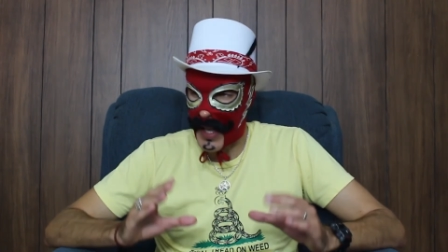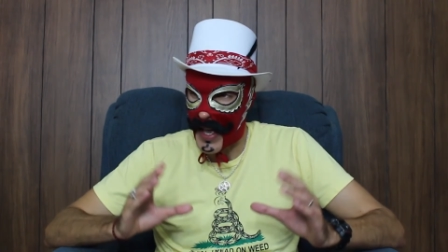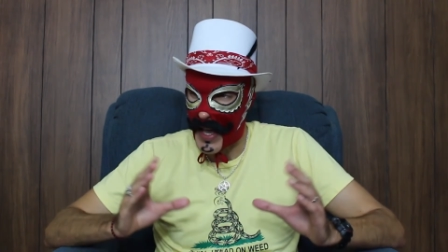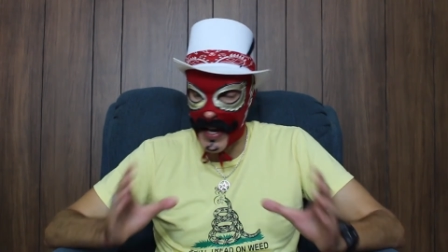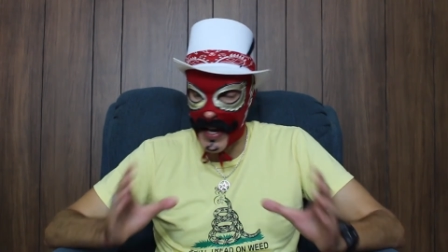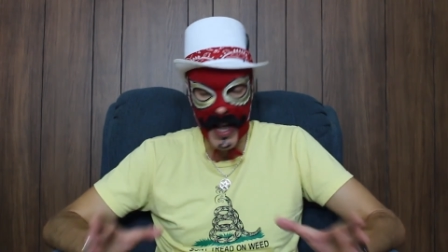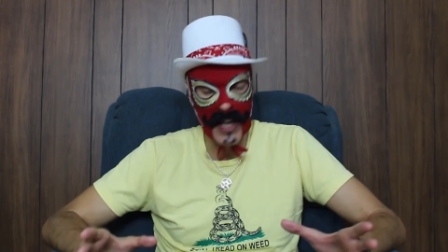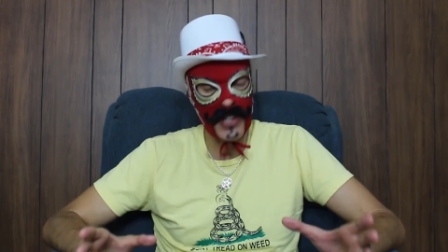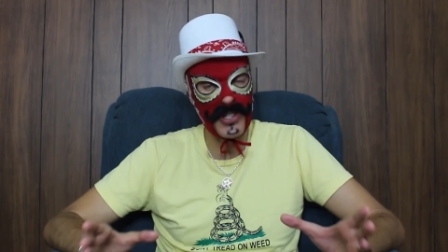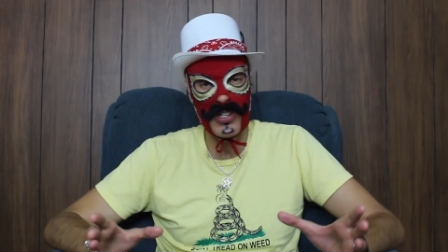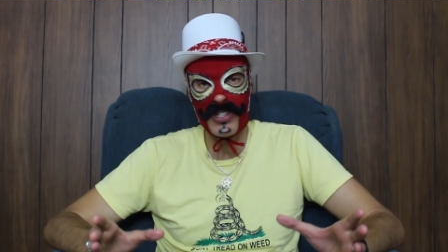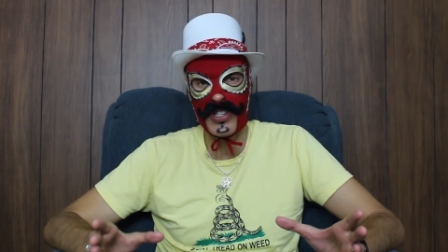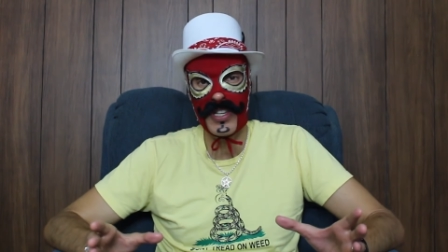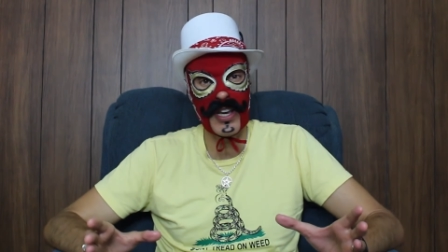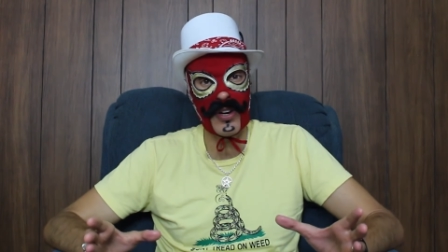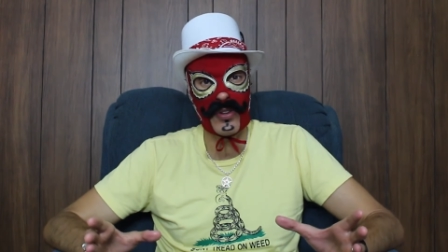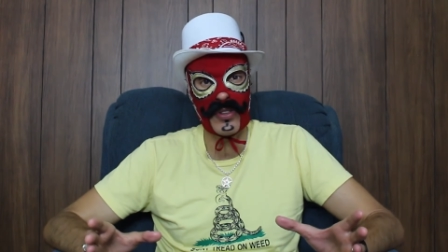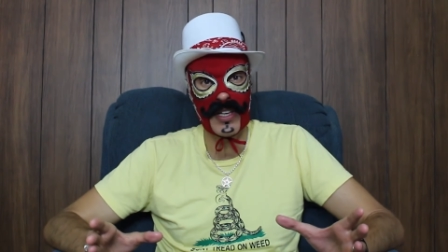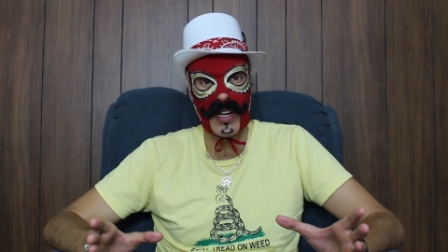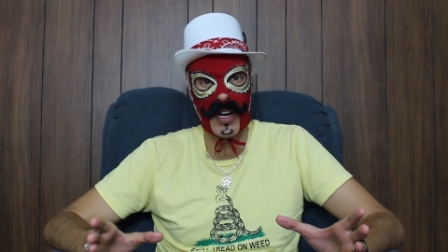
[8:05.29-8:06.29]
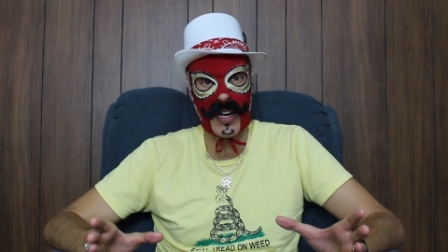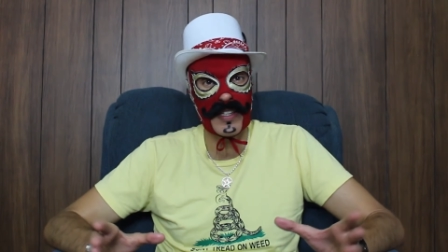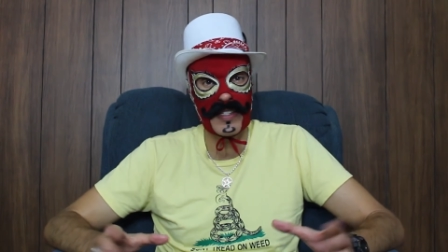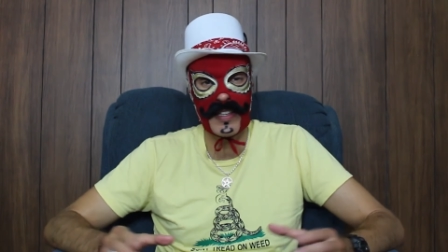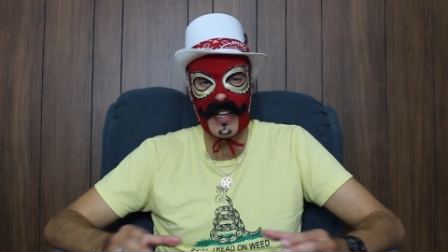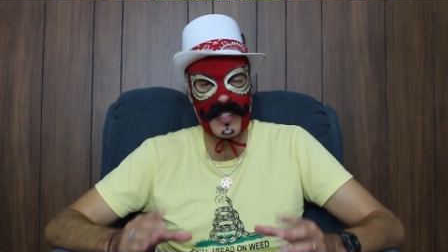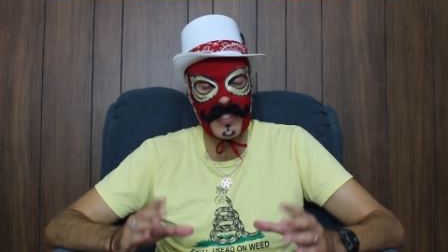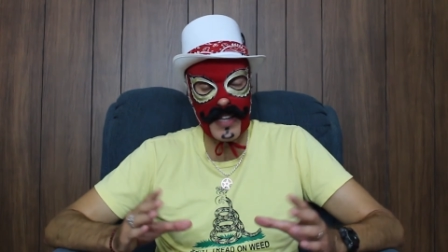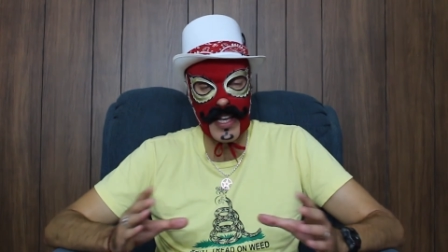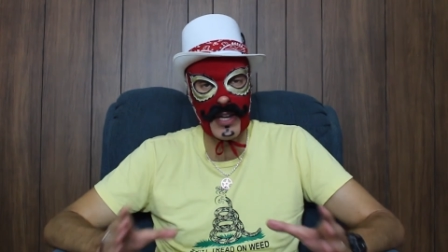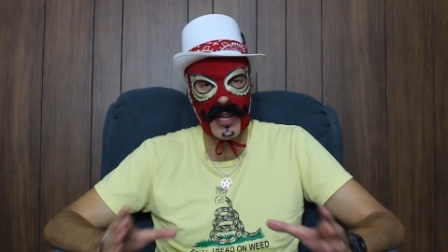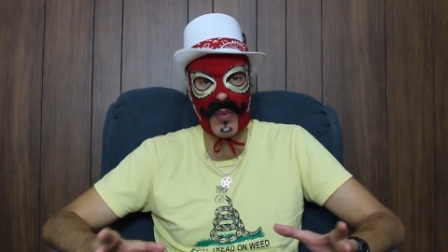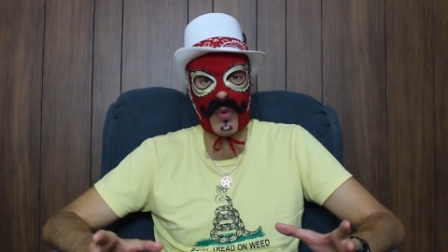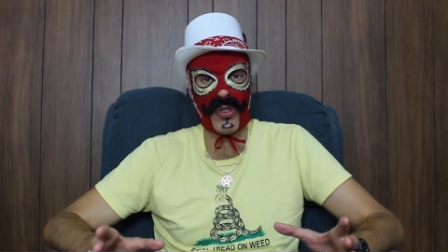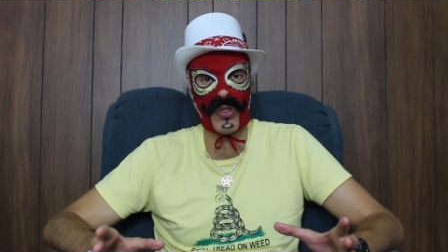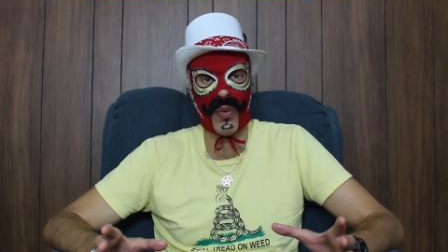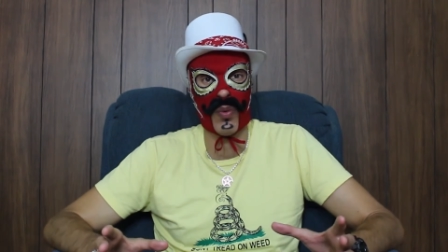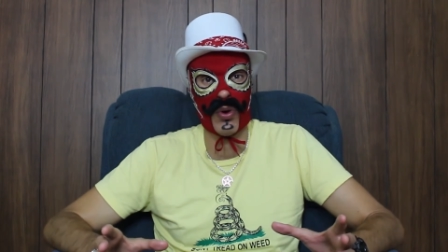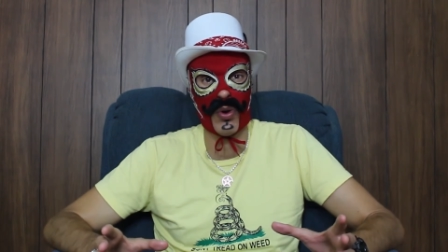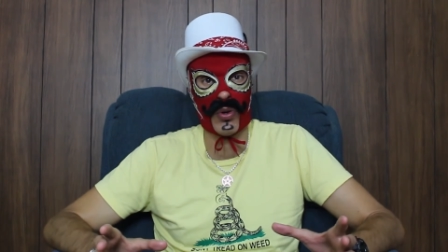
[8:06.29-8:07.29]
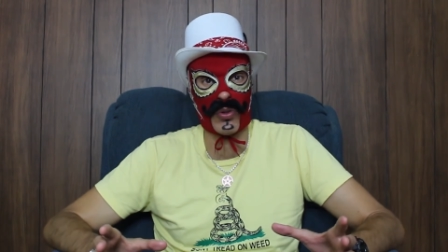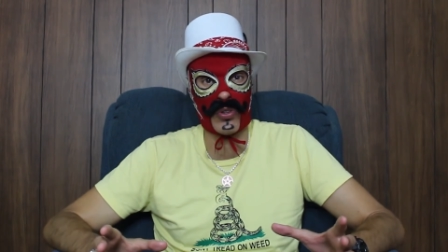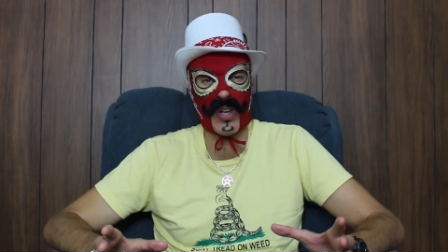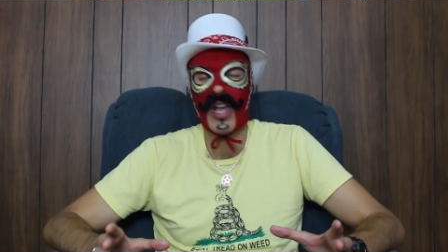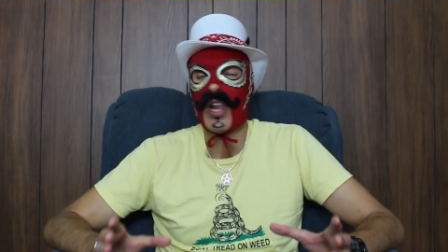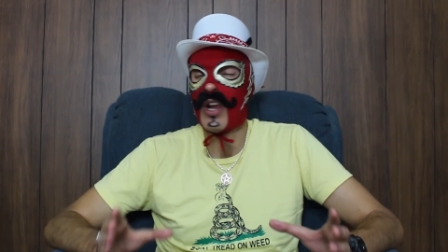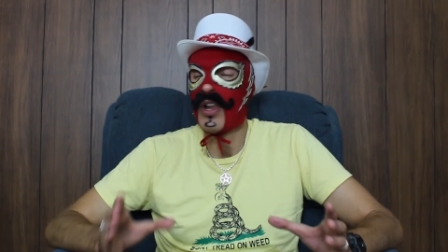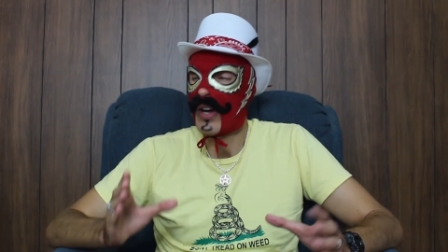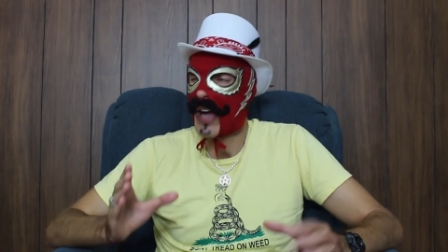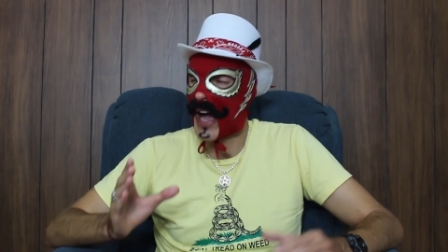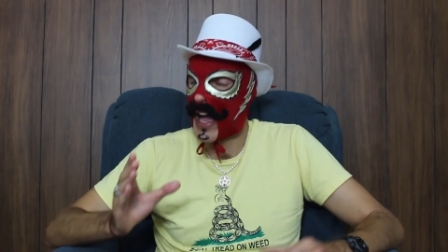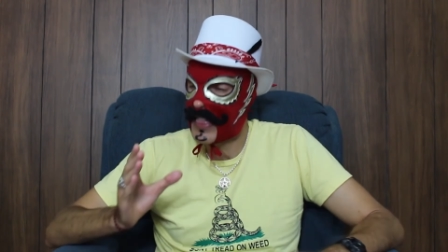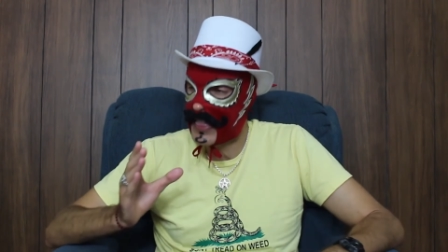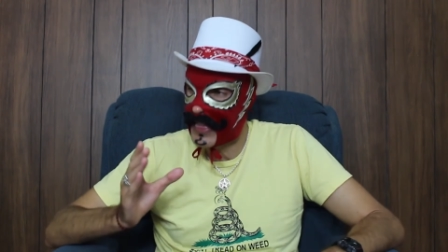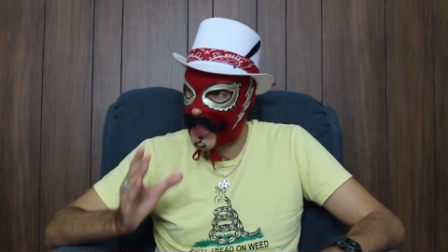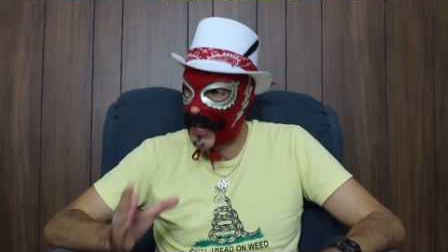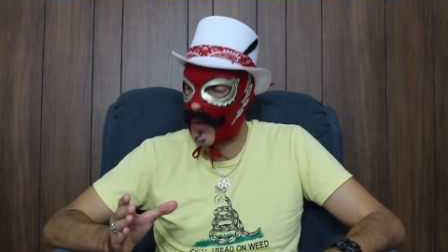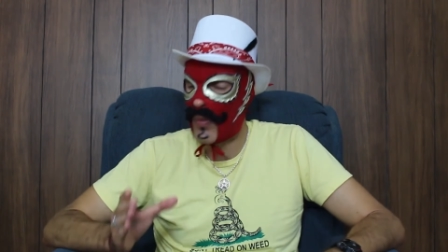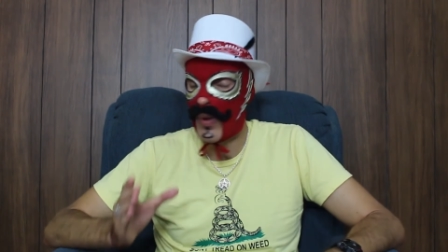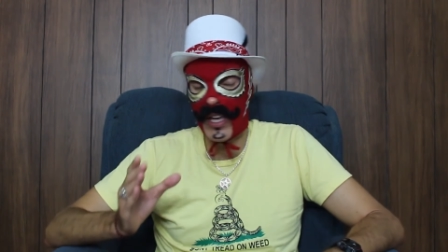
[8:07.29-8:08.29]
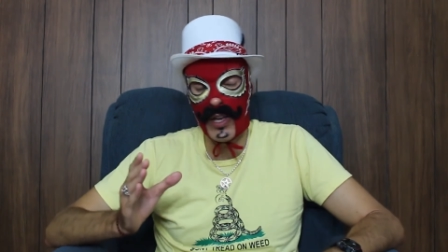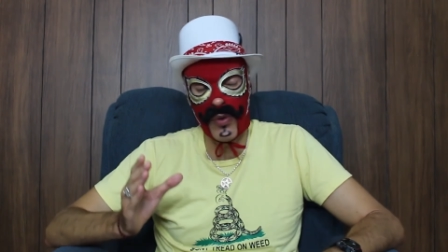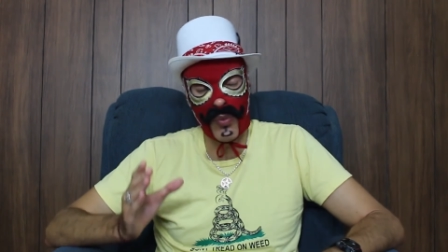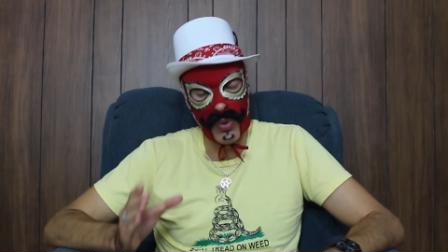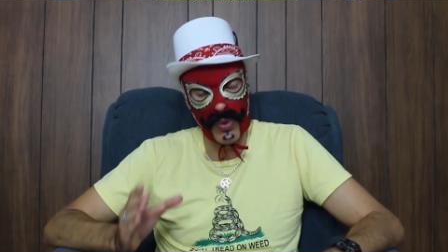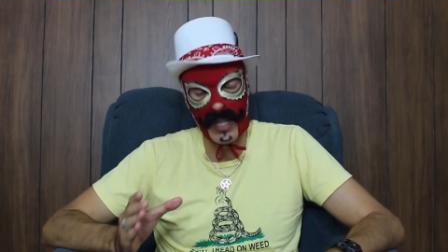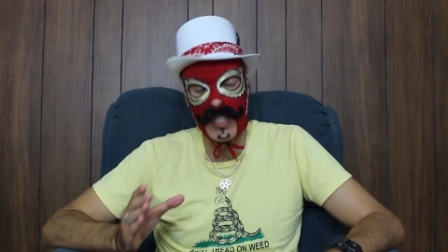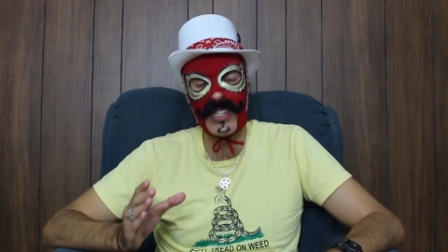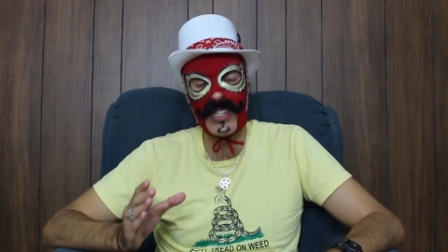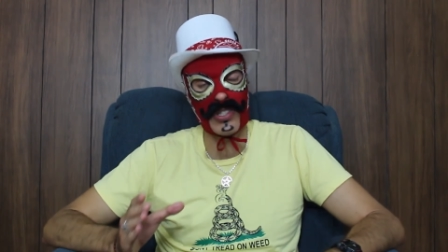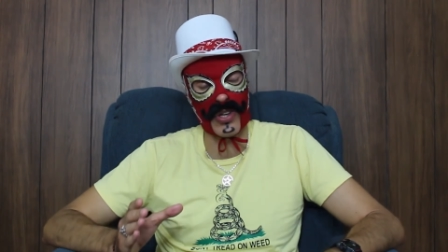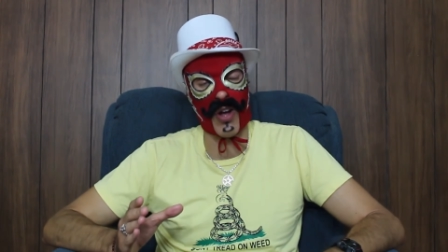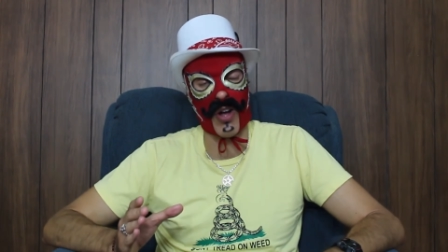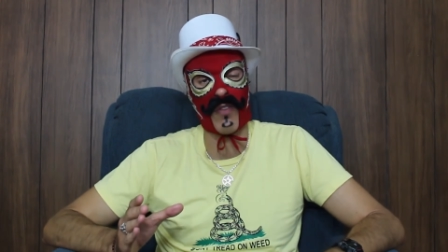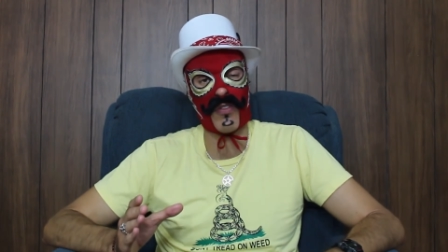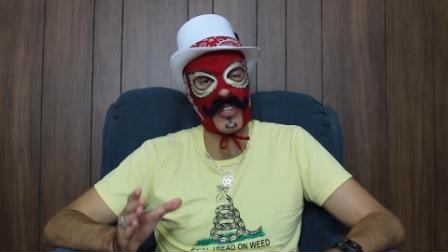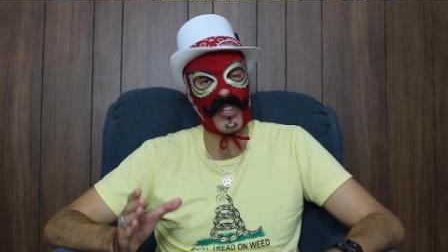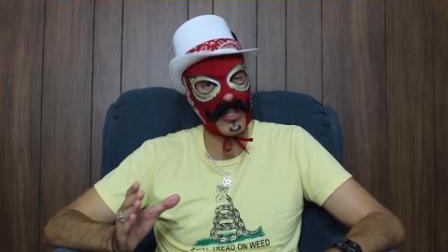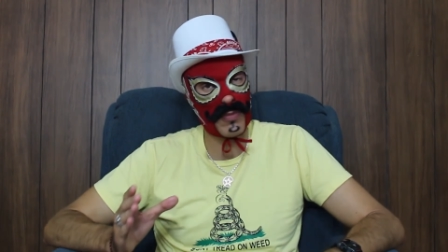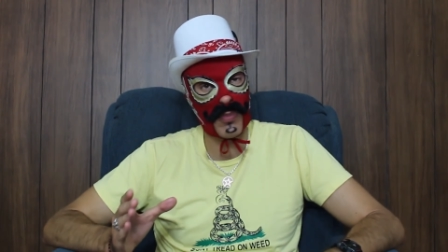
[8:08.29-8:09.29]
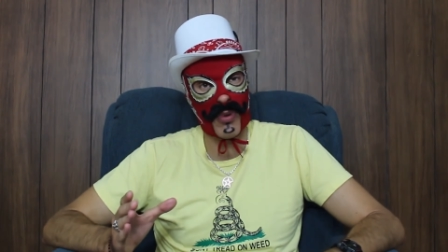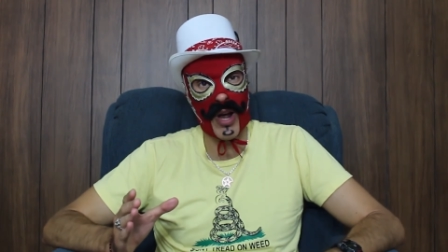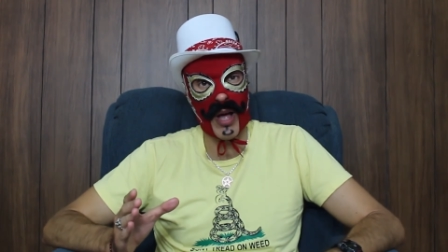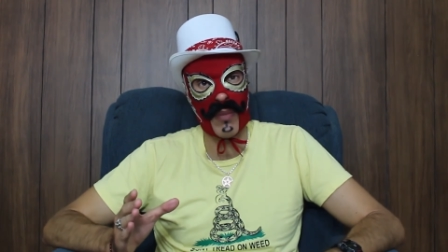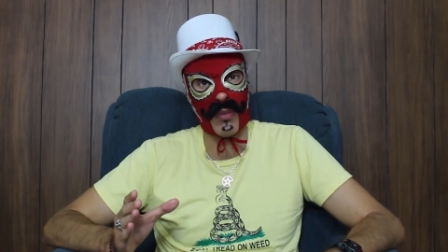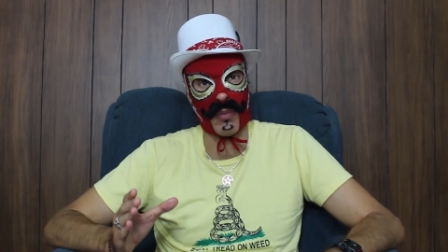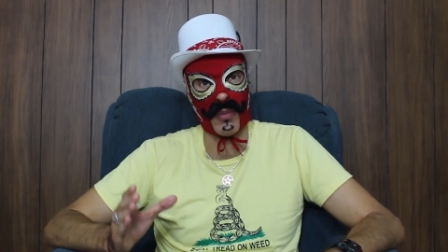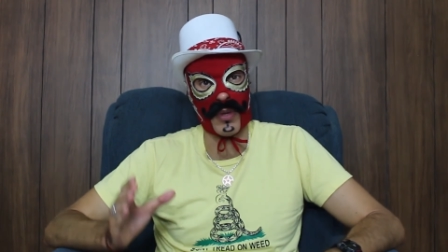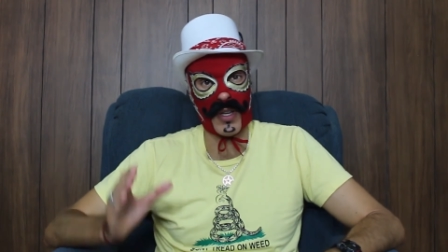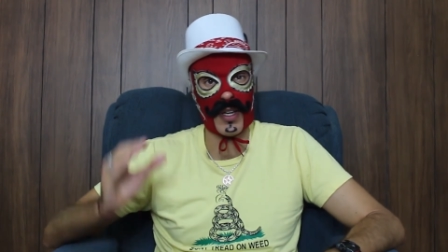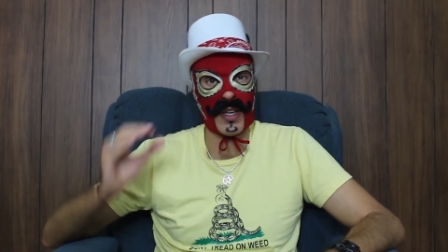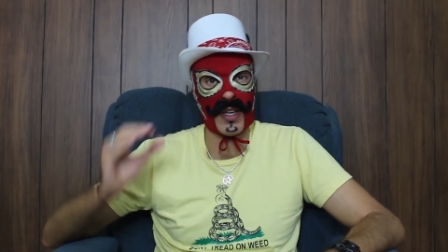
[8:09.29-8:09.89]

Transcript: And not just here in the United States, anywhere in the world. Look, I think we can really solve this problem.